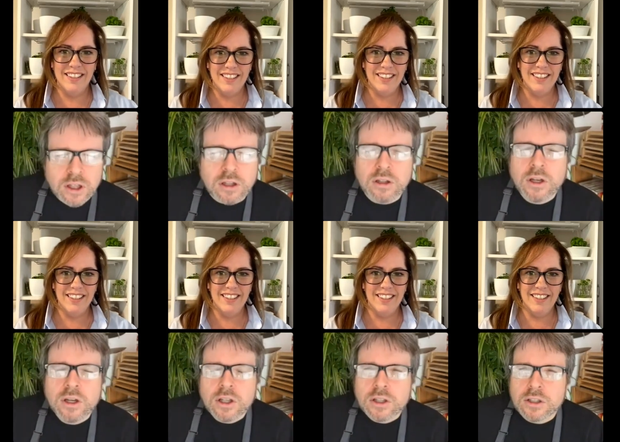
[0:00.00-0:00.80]
Speaker 1: little
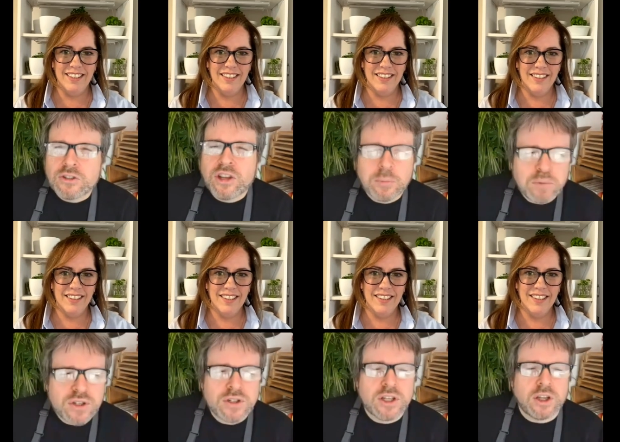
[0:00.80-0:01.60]
little
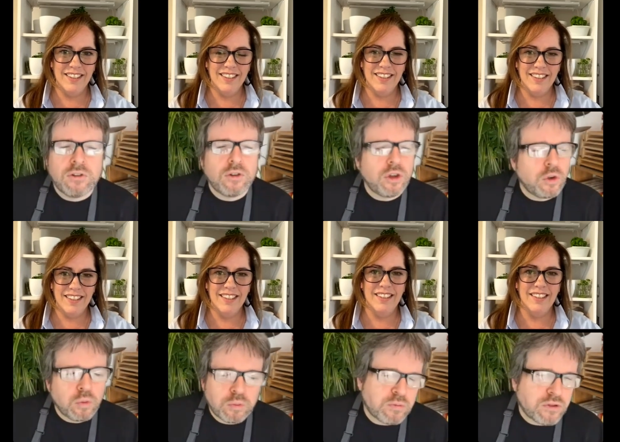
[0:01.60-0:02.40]
tips that
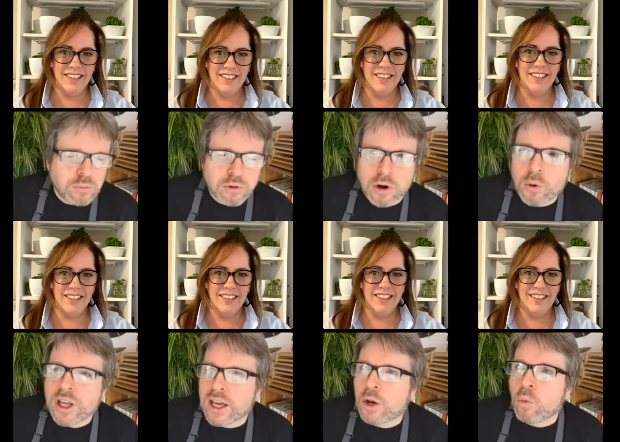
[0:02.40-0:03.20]
promoting it,
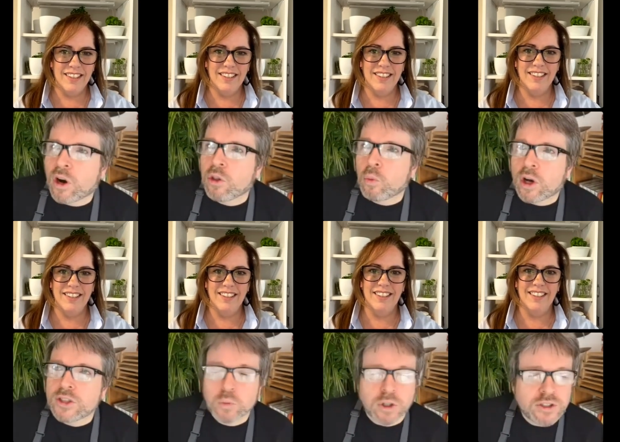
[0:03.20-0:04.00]
and one of the one
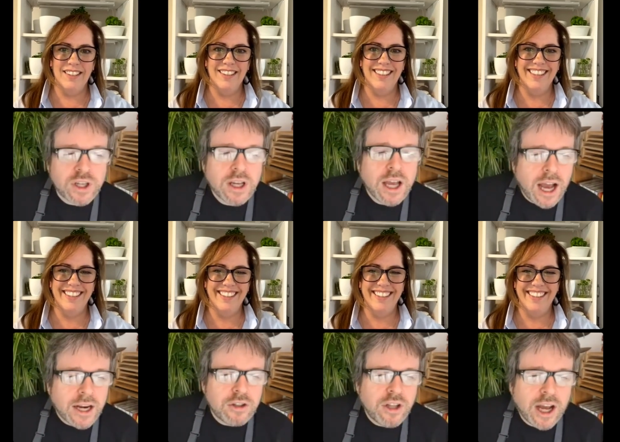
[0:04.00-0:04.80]
was how to
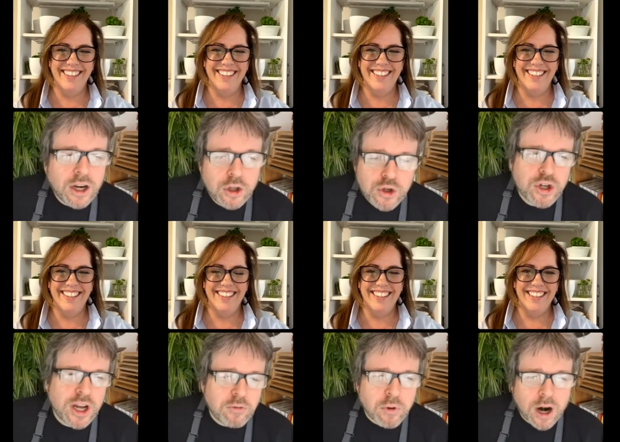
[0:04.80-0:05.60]
how to use your knife
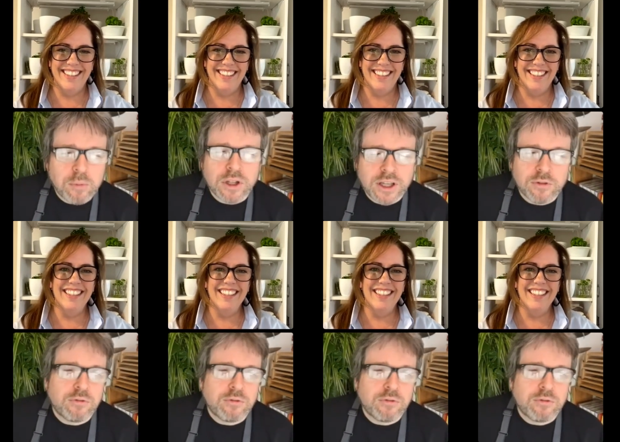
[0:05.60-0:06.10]
properly in four